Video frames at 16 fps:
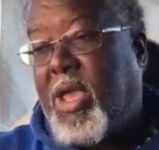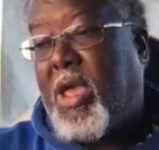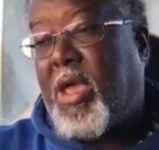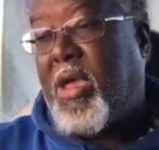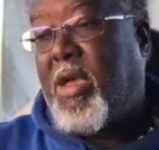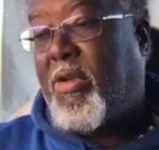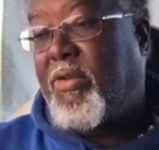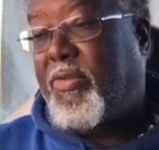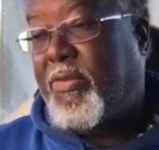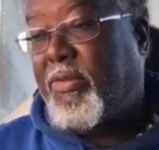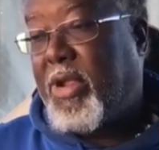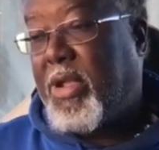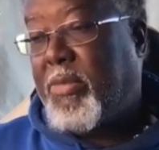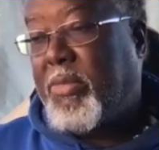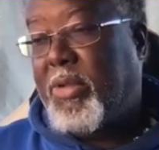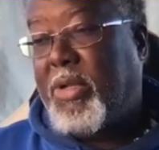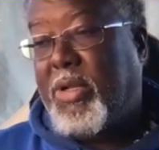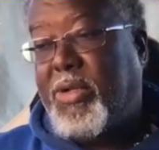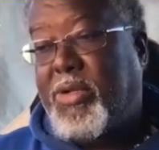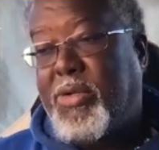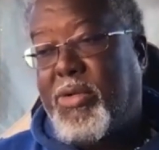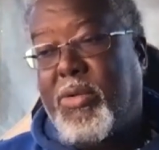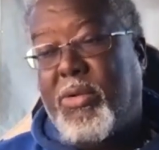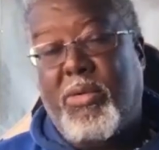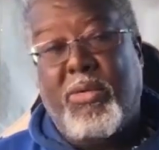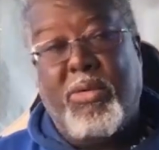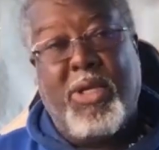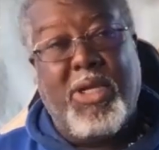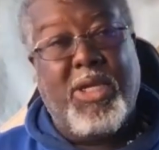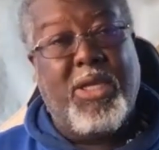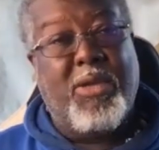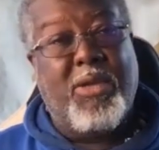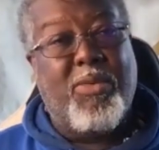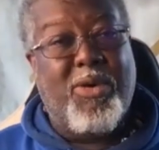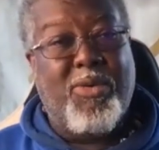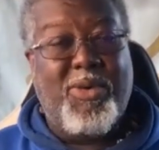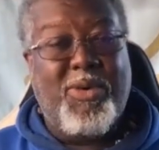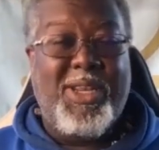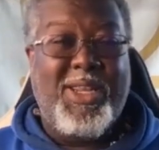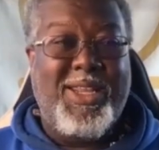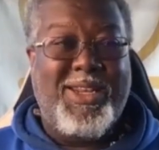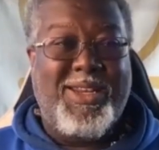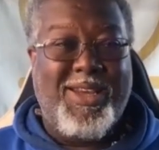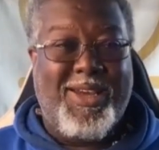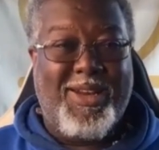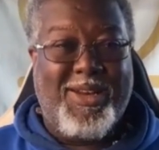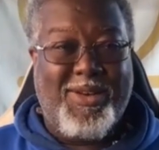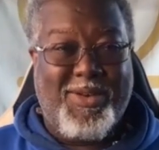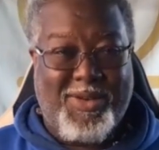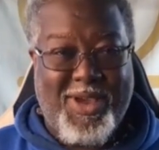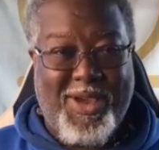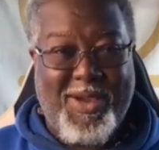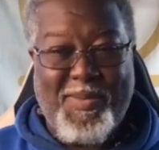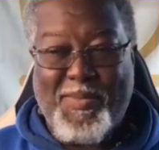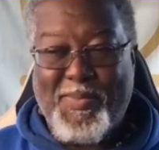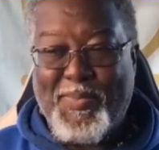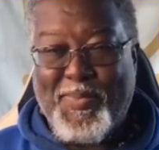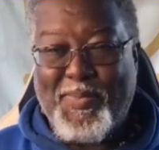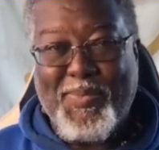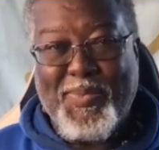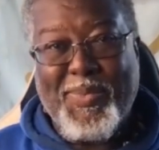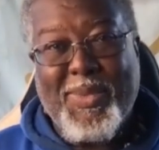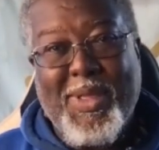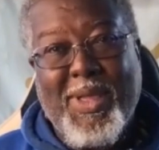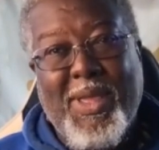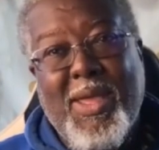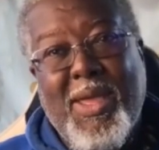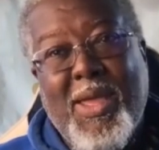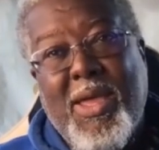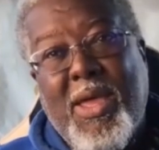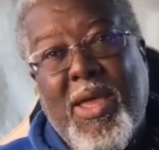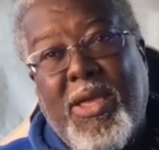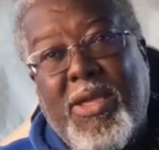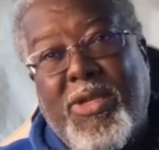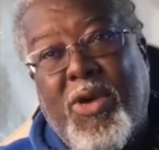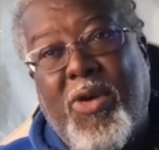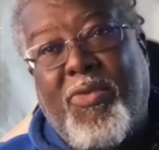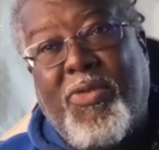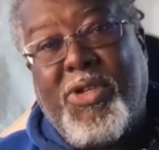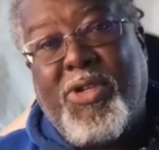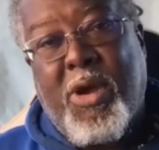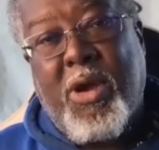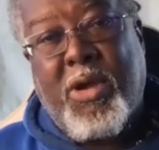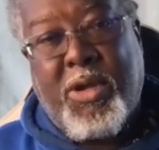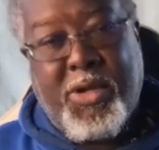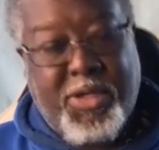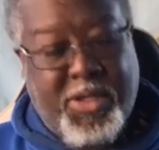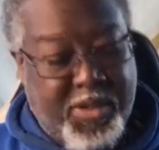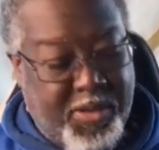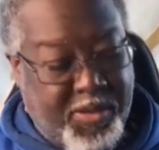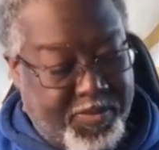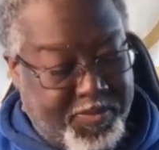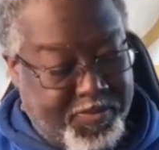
have and are able to do and get what we need done. Okay. So for starters,